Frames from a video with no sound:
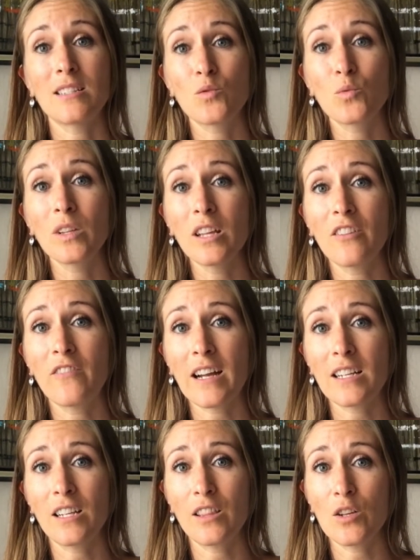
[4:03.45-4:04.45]
It's really
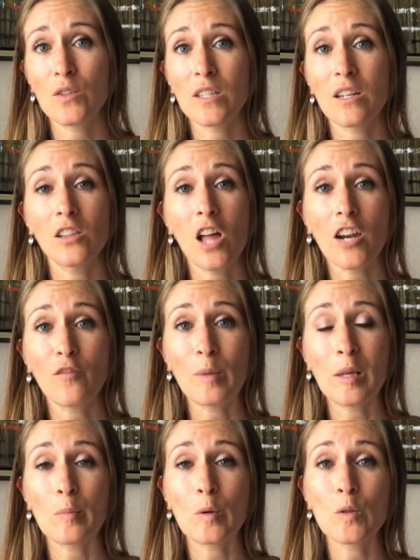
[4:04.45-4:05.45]
affecting those in a lot of
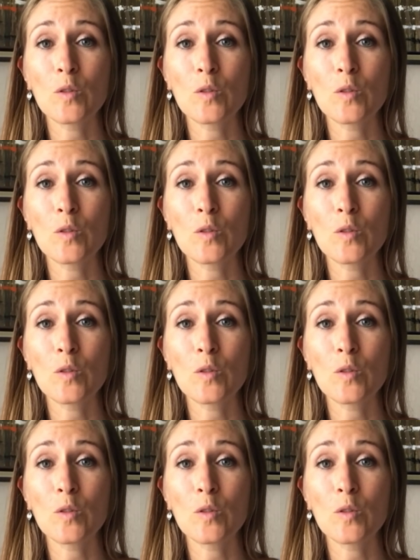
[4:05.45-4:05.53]
people.